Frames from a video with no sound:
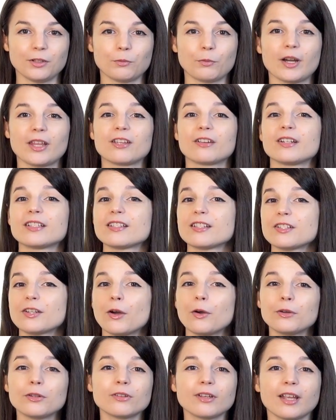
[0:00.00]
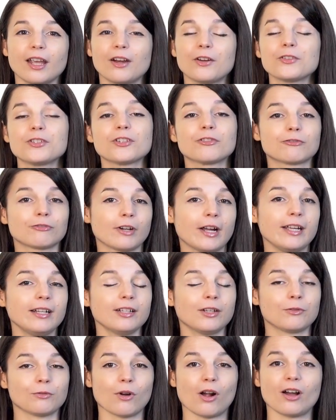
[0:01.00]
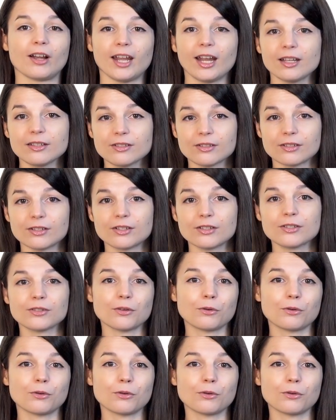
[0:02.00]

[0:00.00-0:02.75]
Whether it's a total count of right and wrong answers